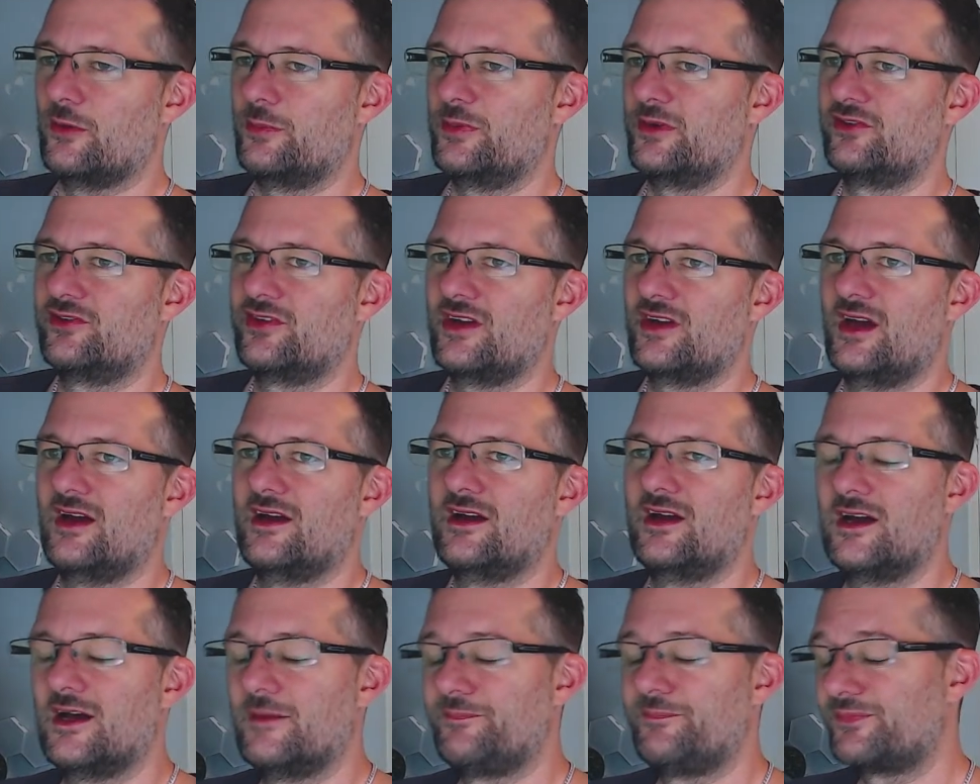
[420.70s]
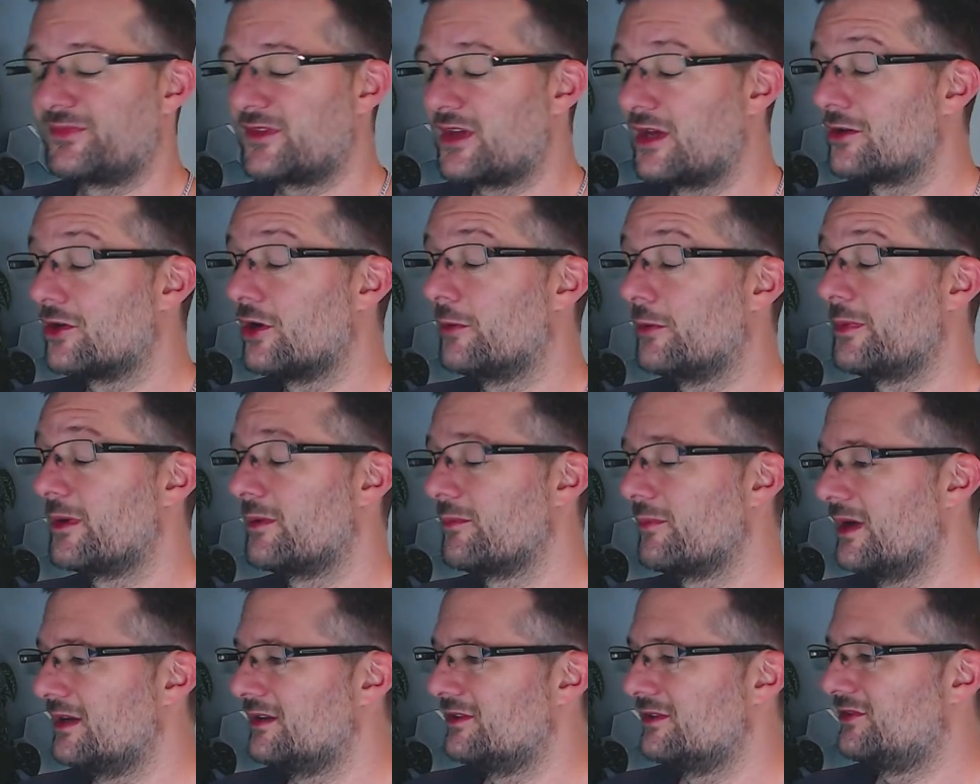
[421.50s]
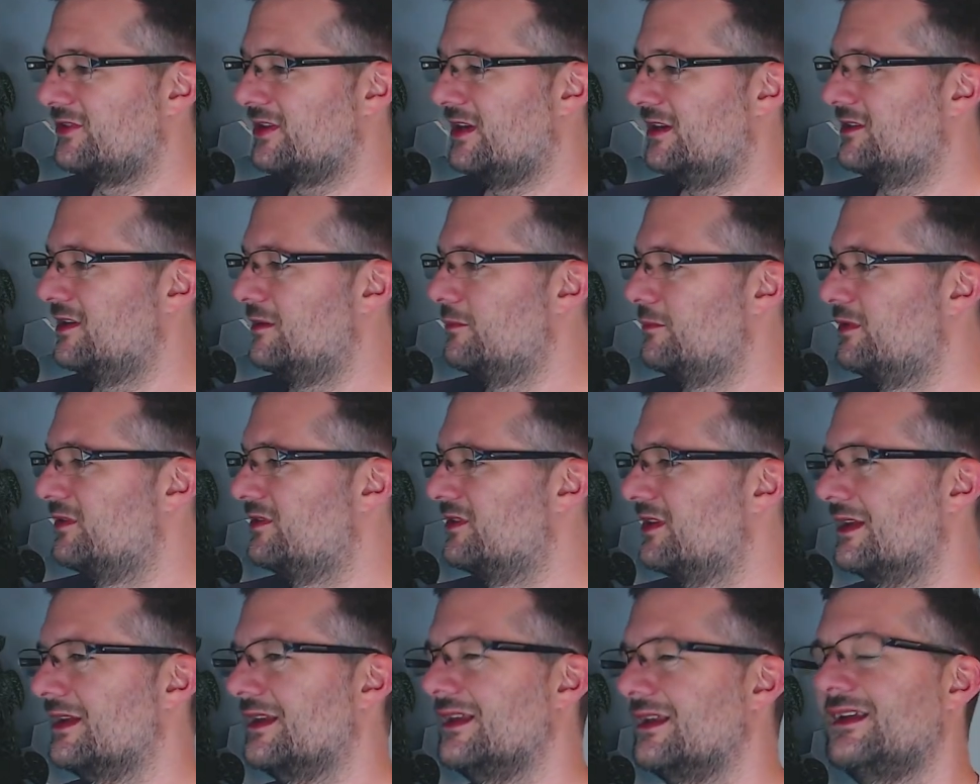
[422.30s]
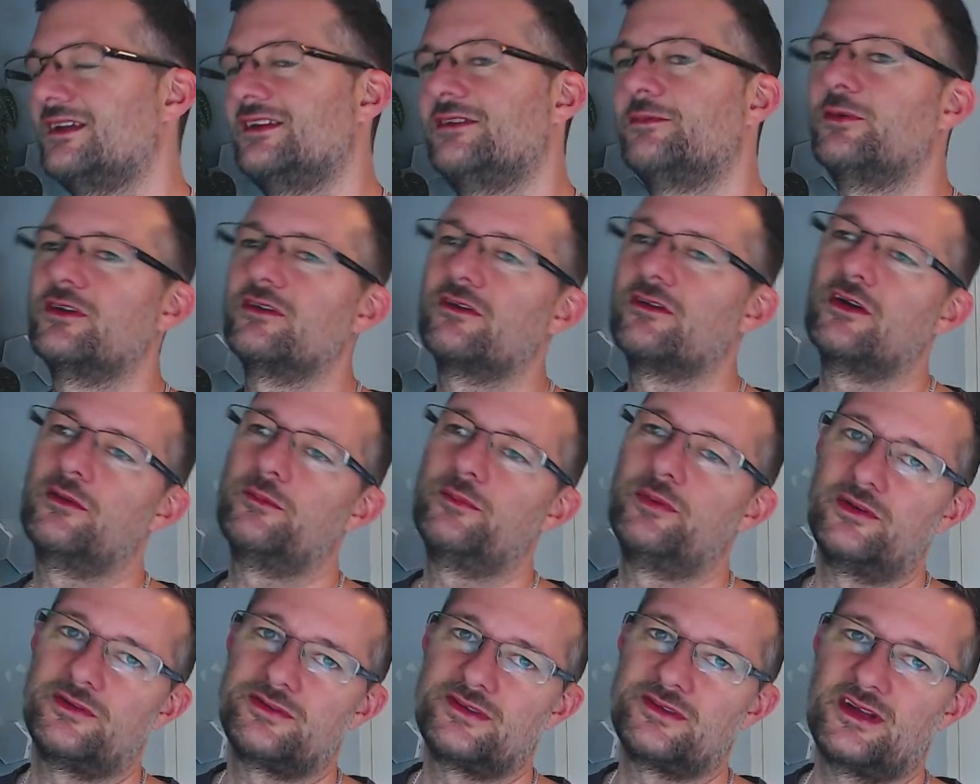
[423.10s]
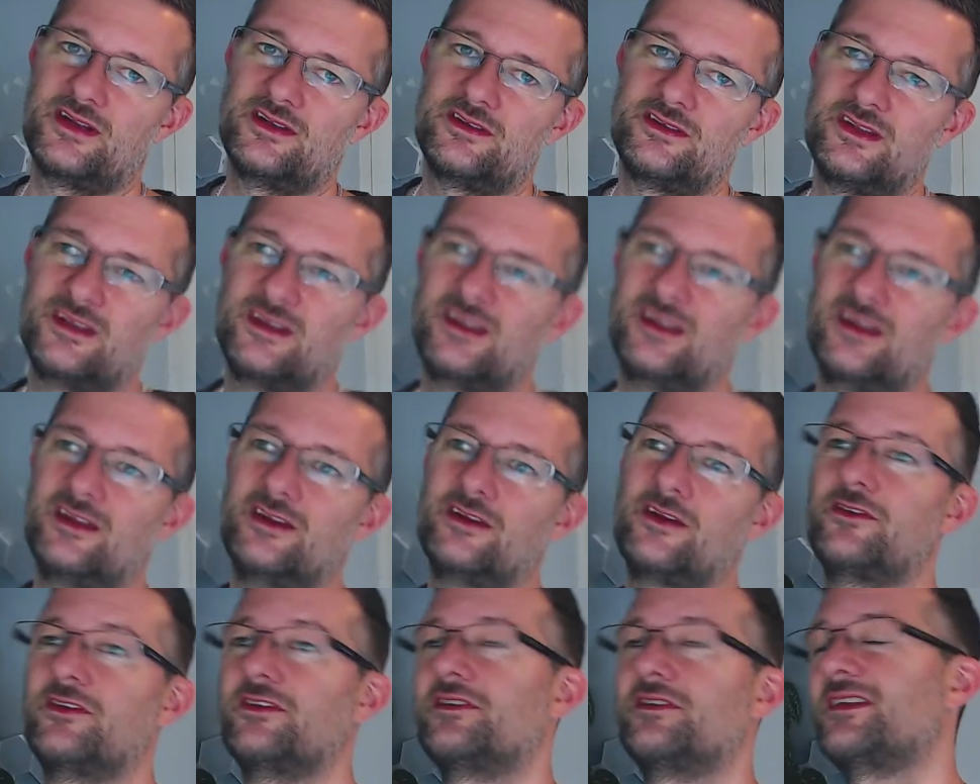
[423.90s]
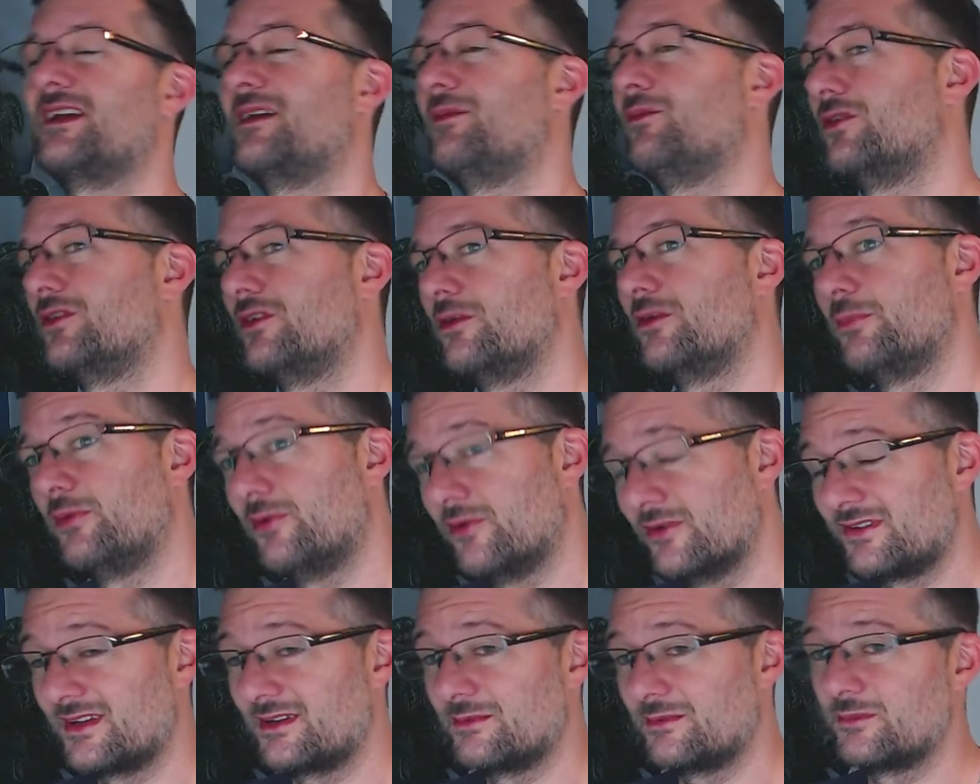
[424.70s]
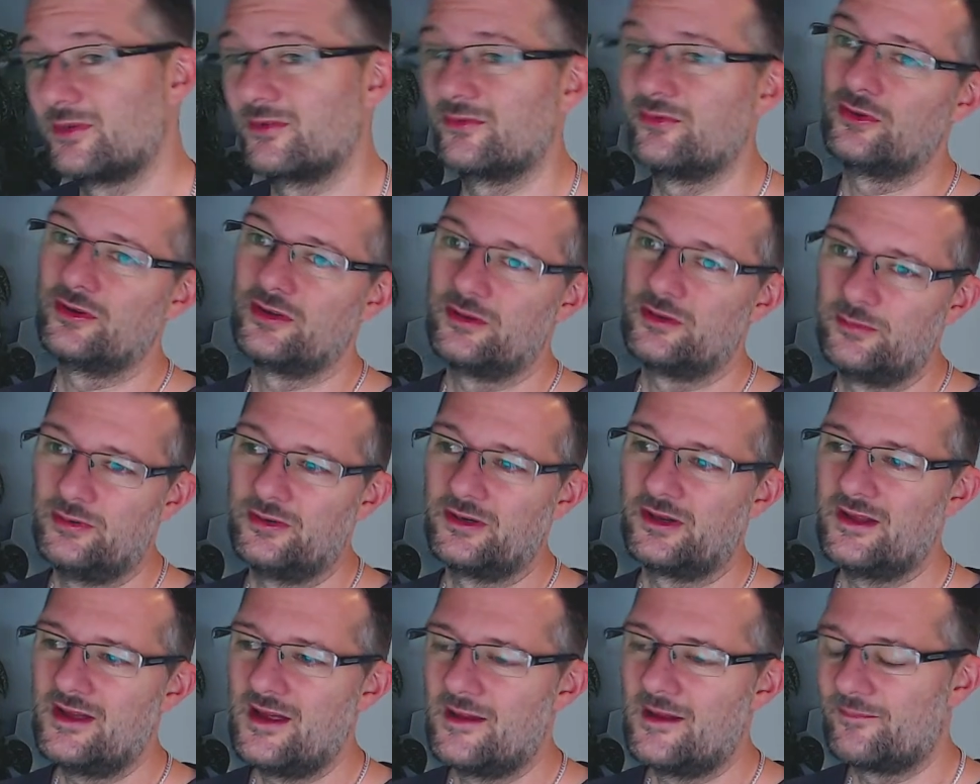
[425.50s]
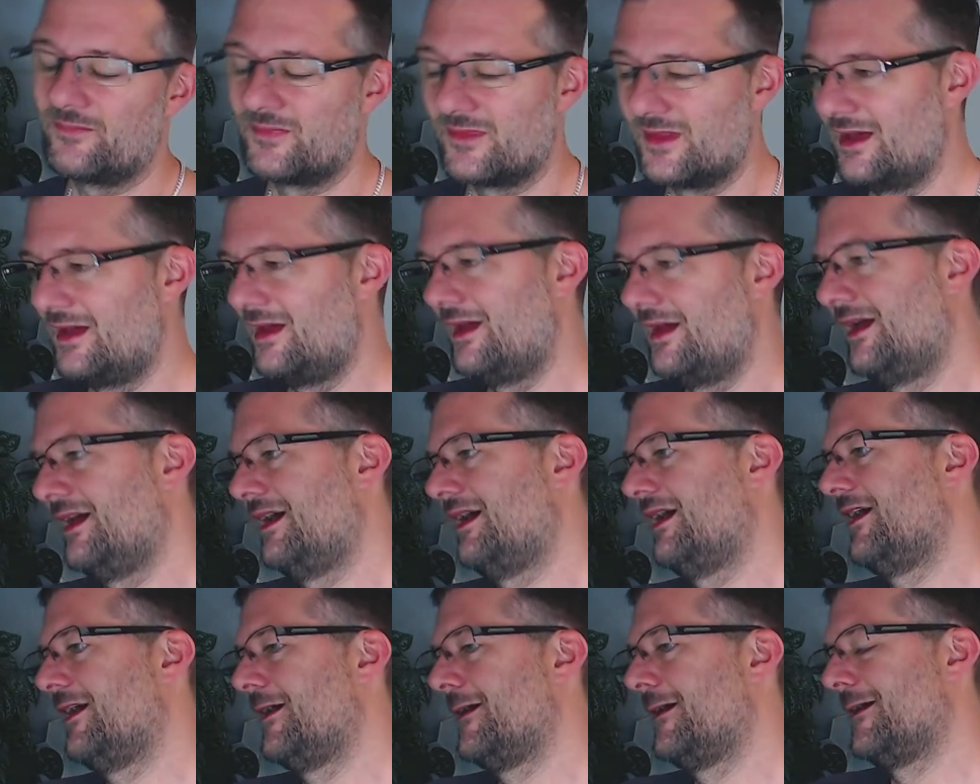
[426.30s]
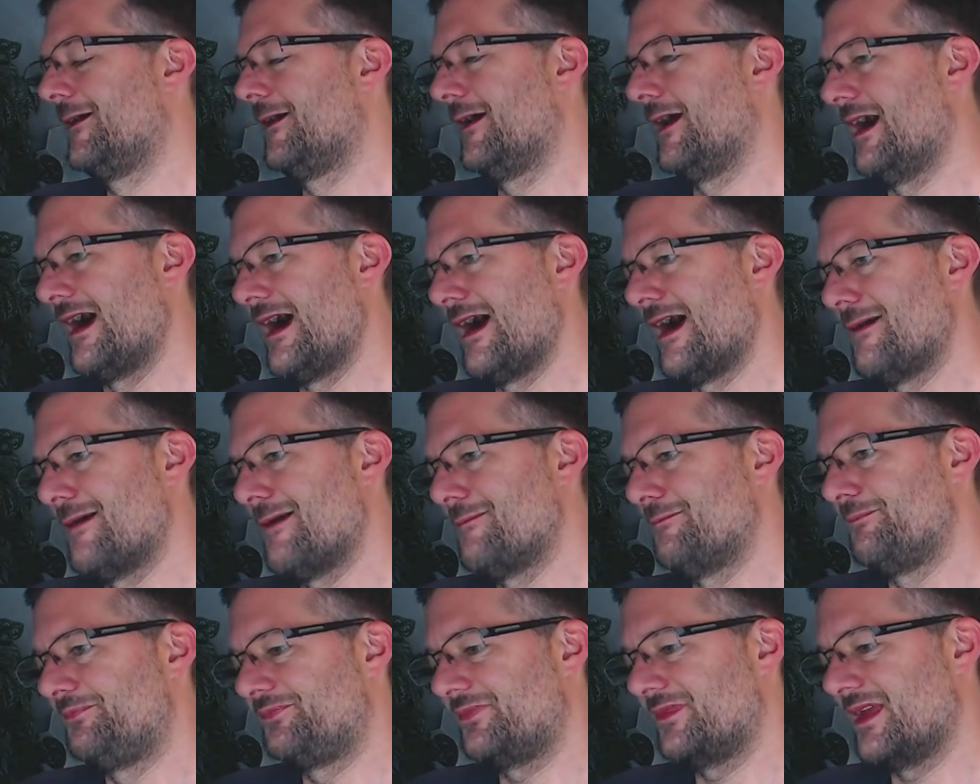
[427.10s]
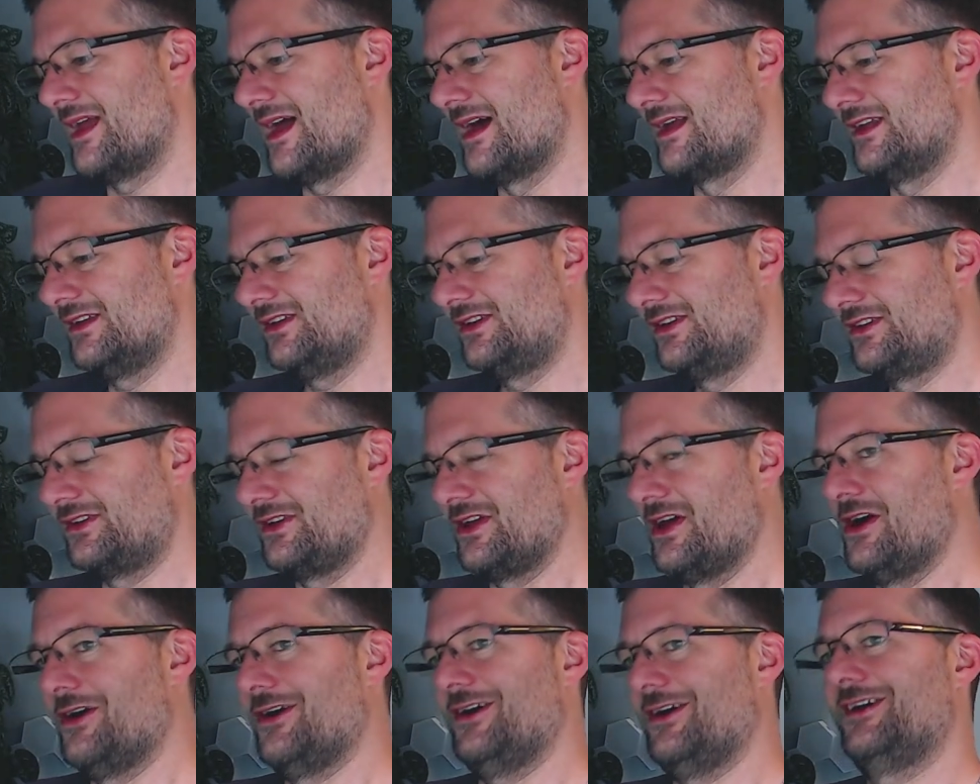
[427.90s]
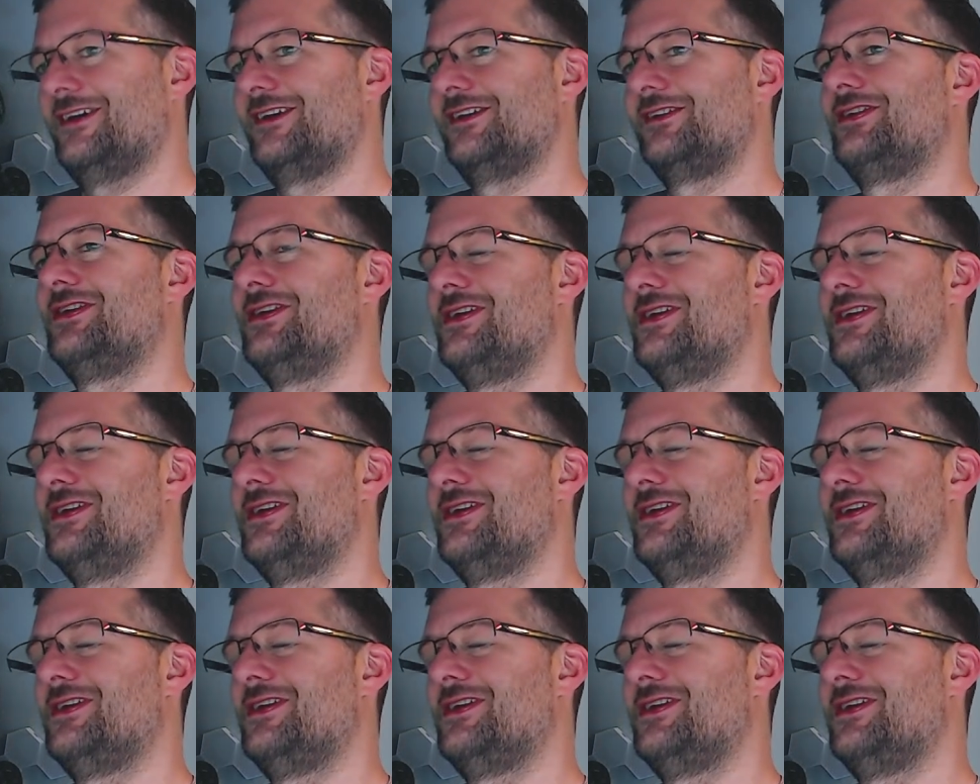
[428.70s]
and paste ChatGPT, at least put your own personality in it and understand what you're putting before you put it down. And it started